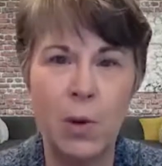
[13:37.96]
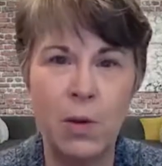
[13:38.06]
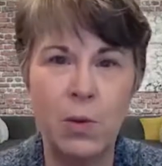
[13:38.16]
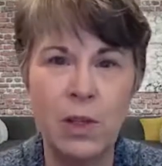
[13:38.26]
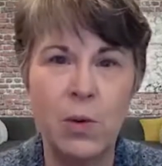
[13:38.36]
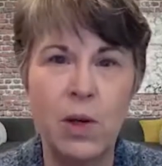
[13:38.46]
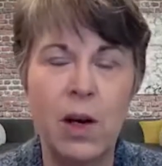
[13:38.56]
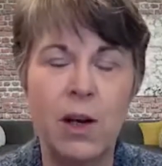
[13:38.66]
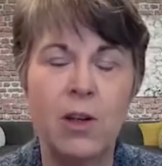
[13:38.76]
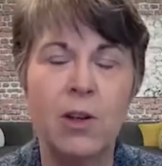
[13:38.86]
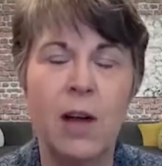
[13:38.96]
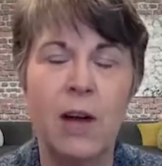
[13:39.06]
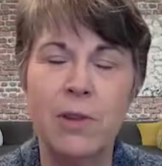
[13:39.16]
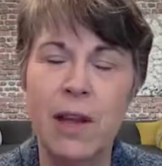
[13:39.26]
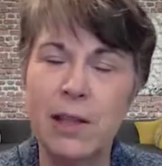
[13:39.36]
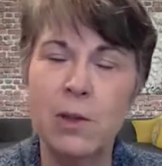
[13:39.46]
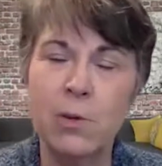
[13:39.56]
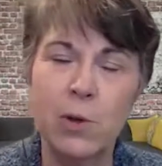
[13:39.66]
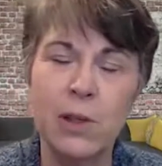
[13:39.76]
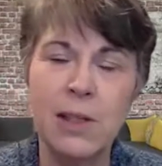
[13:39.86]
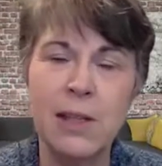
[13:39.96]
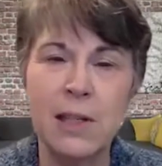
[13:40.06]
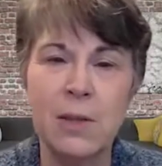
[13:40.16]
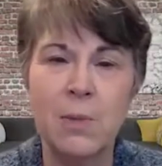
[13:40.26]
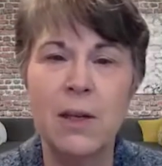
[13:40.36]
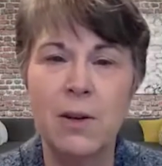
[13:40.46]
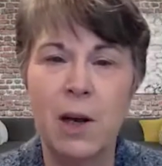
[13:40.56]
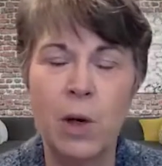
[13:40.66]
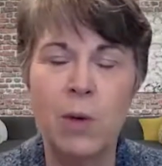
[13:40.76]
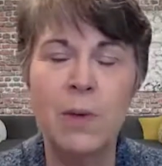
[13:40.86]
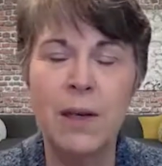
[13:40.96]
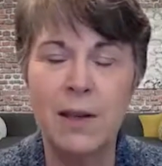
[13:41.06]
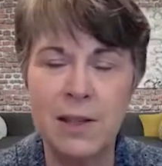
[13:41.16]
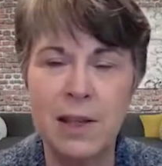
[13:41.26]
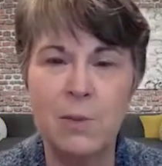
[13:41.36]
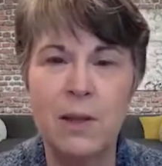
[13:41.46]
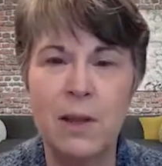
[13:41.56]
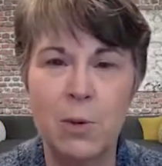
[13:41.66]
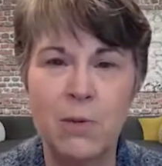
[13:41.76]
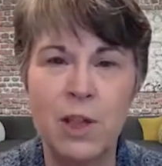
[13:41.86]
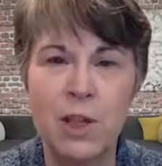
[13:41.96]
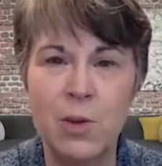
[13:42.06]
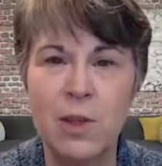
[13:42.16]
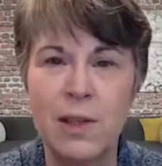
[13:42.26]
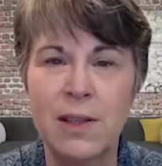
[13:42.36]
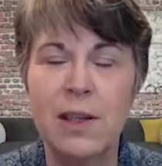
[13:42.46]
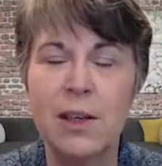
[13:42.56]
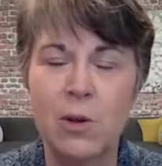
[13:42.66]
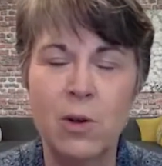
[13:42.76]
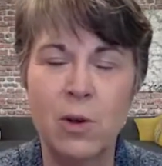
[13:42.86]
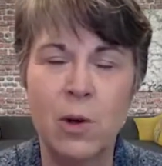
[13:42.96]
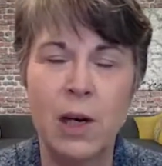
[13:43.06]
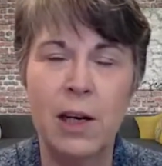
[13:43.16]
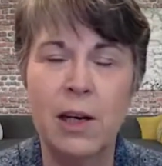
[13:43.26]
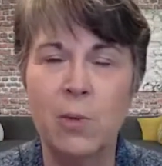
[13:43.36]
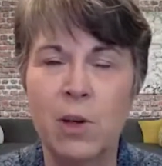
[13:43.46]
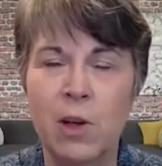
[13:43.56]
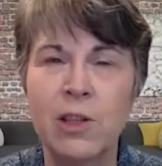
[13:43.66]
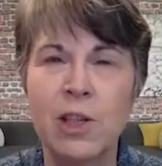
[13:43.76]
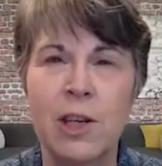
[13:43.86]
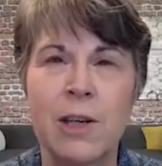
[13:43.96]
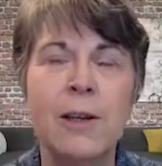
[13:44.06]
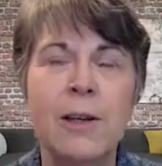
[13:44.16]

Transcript: What's going on in your life? And that's through an assessment, a well-being assessment that we've just recently created and we're launching.